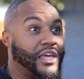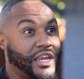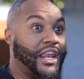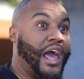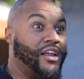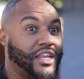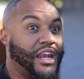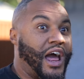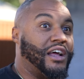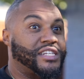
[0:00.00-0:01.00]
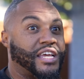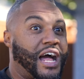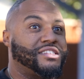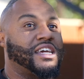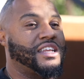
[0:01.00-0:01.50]
get it down, get it down. I'll take it.
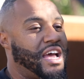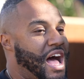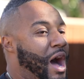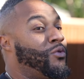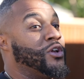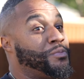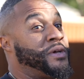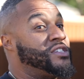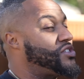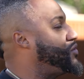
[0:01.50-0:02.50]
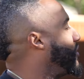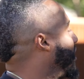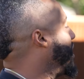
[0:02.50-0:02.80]
I want a little piece too.